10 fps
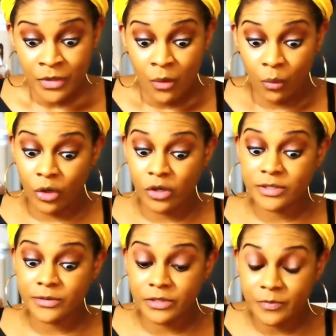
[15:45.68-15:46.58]
We're
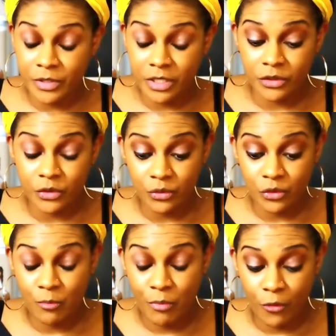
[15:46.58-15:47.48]
also speaking to
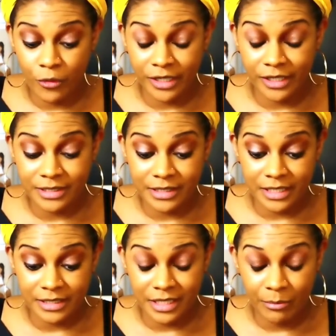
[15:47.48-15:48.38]
you pouring into
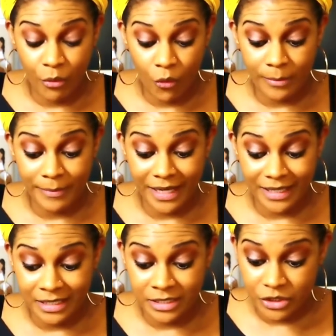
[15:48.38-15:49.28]
things that pour back
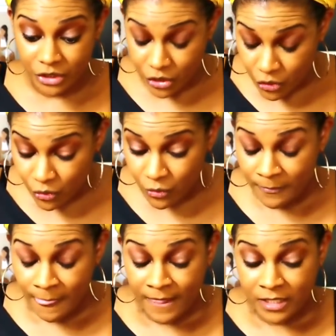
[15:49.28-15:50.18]
into you.
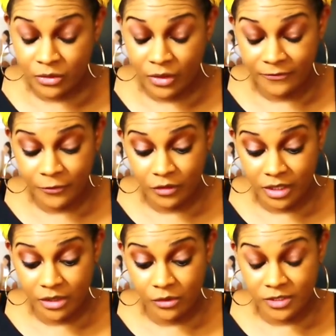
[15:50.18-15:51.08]
So I feel
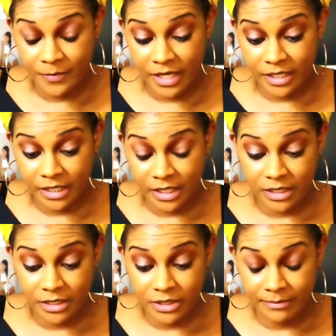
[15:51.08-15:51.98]
that goes back
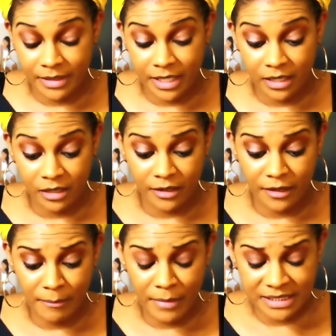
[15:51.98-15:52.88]
again to my
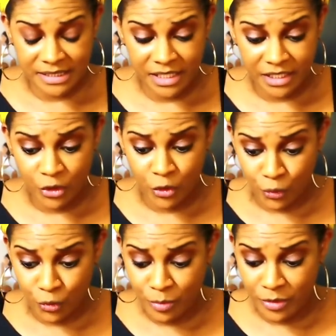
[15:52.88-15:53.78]
my second
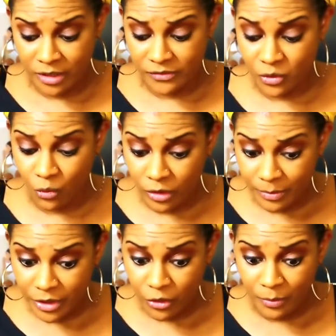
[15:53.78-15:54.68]
group of
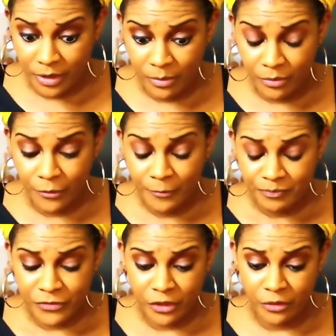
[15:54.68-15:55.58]
Scorpio people.
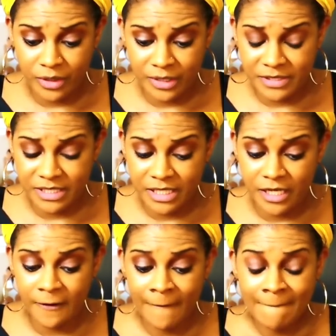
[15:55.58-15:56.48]
You know what I'm saying?